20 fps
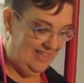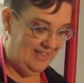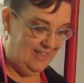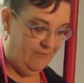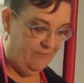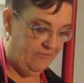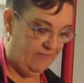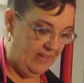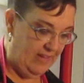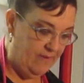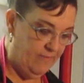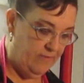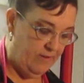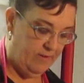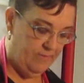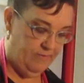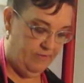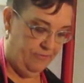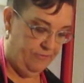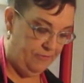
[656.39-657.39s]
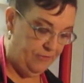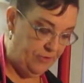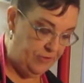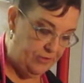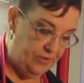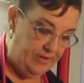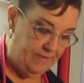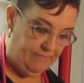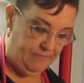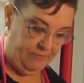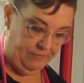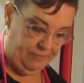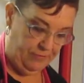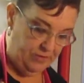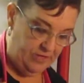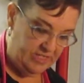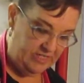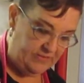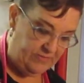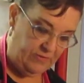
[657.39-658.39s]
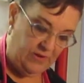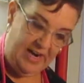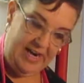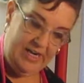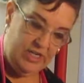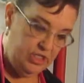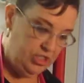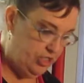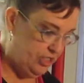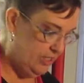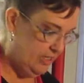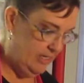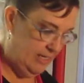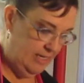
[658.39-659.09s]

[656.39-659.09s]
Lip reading: the flavor of the food, if the food is fresh,